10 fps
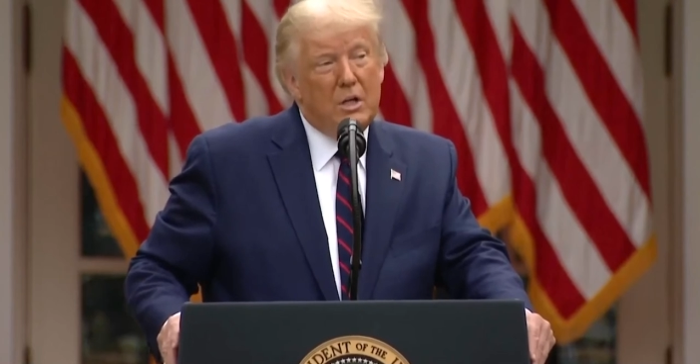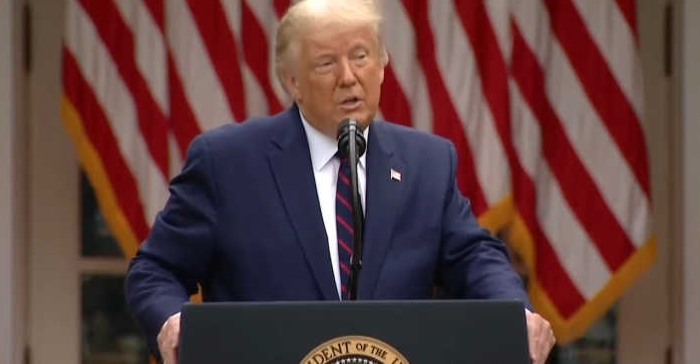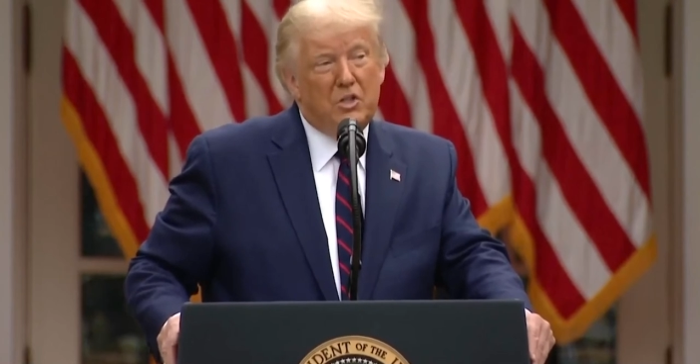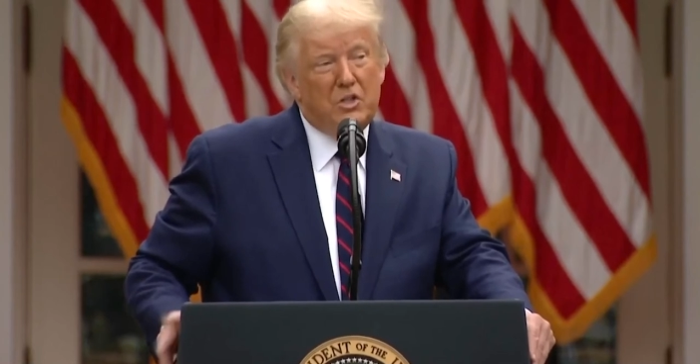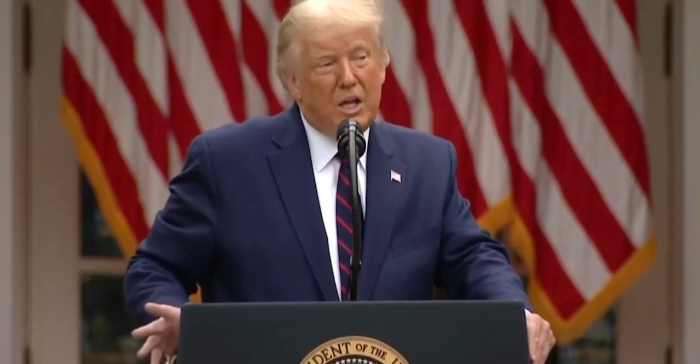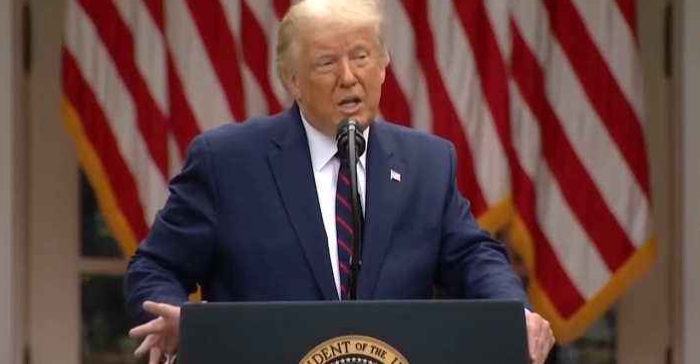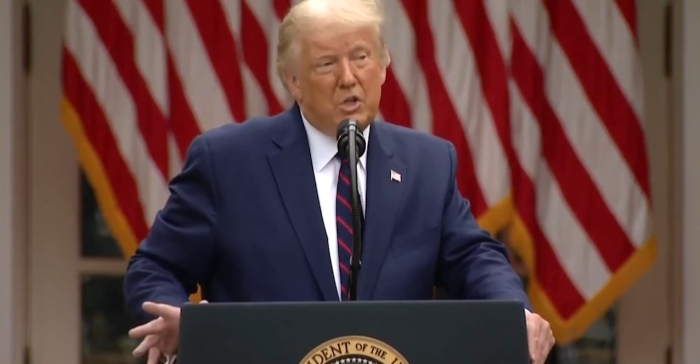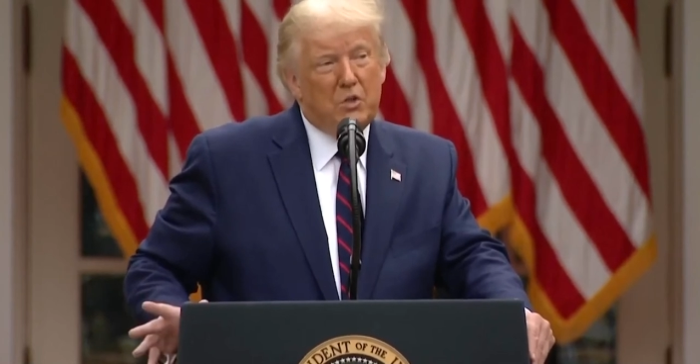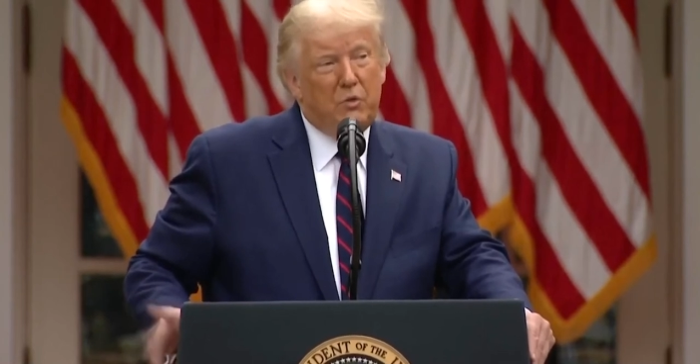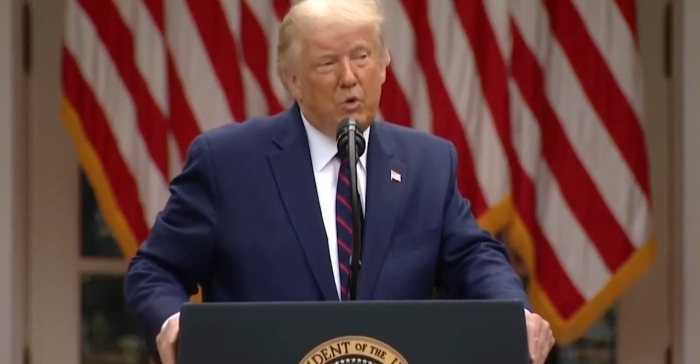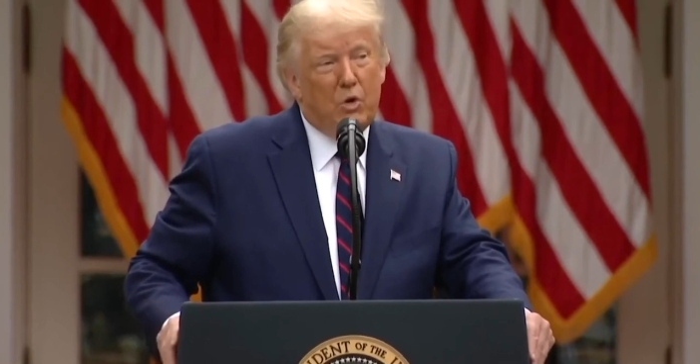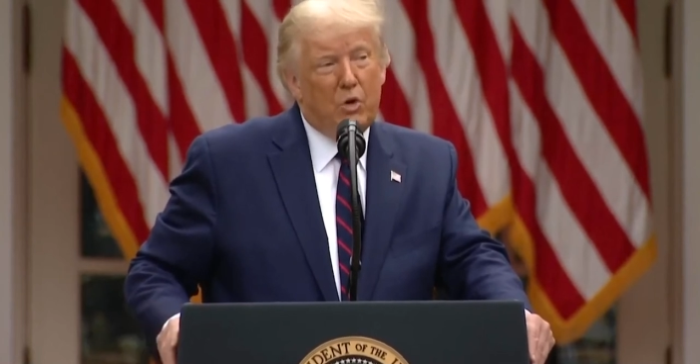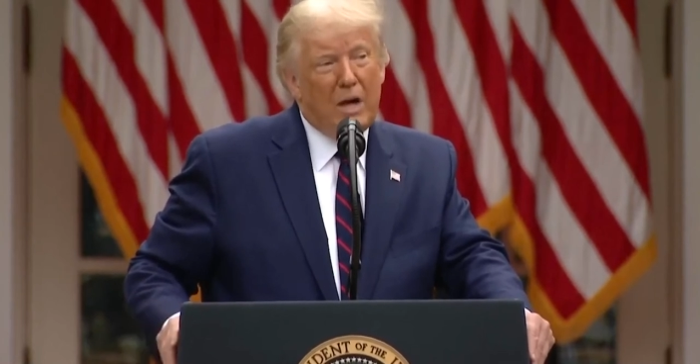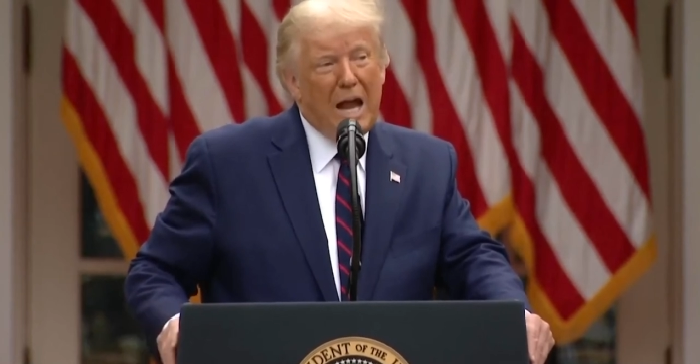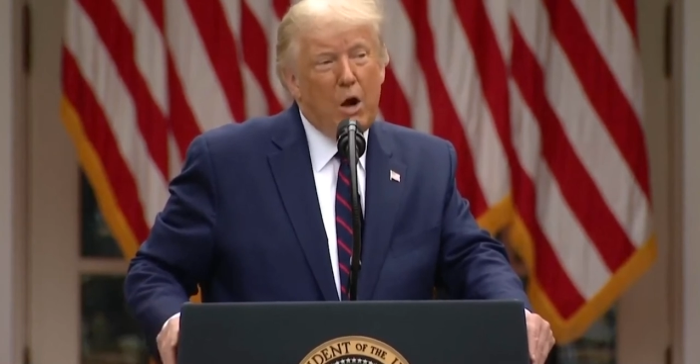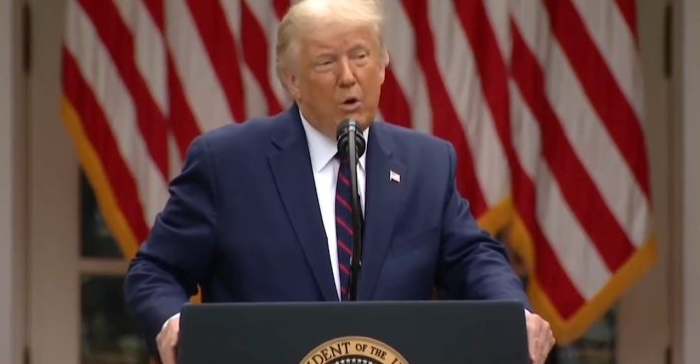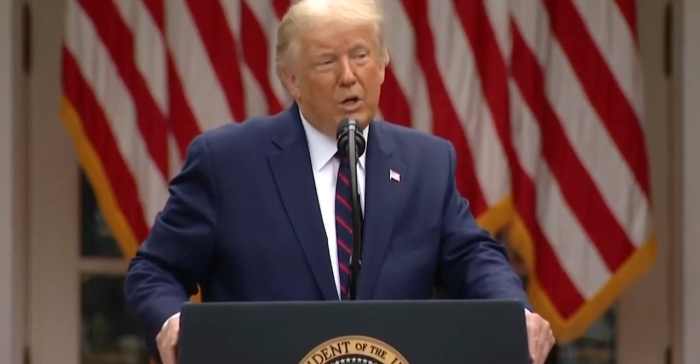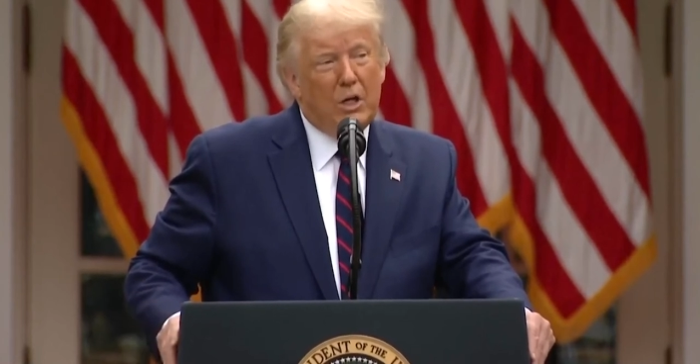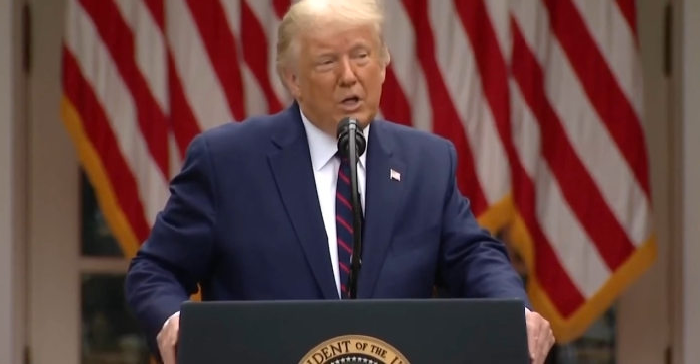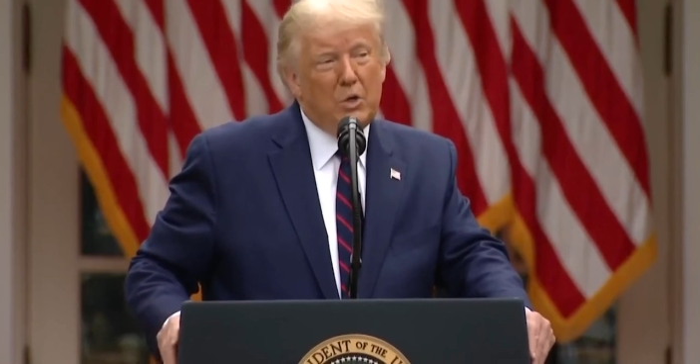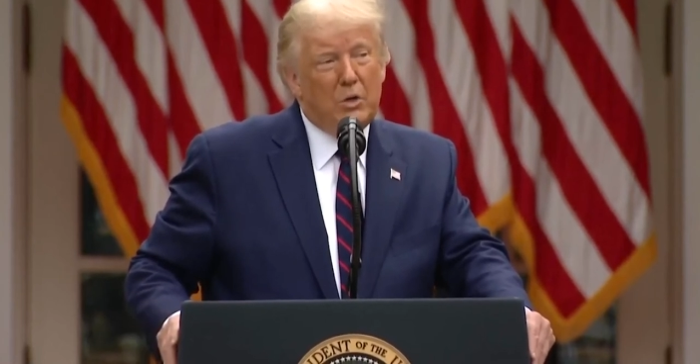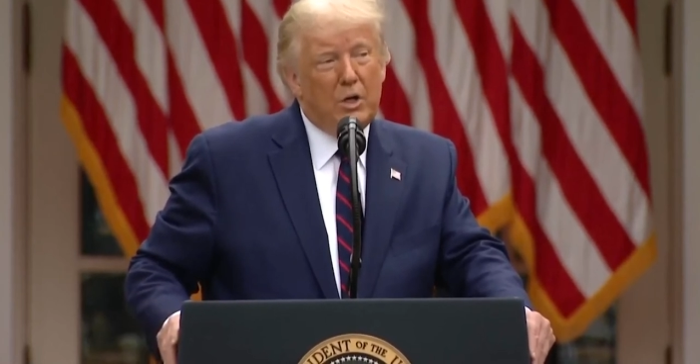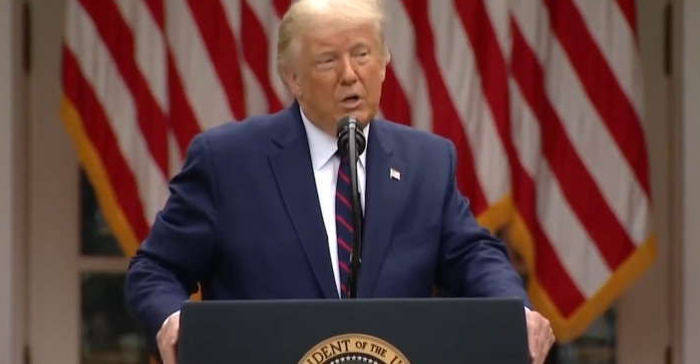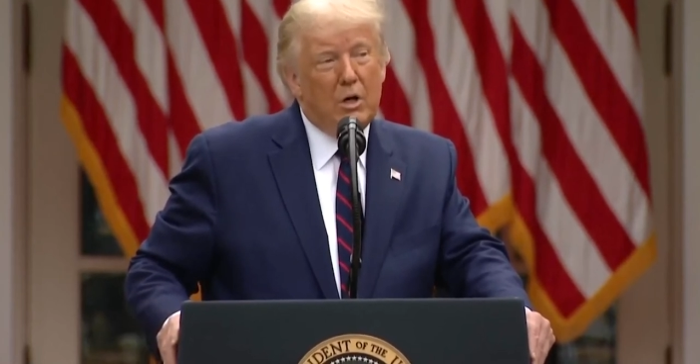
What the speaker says: the stakes for our country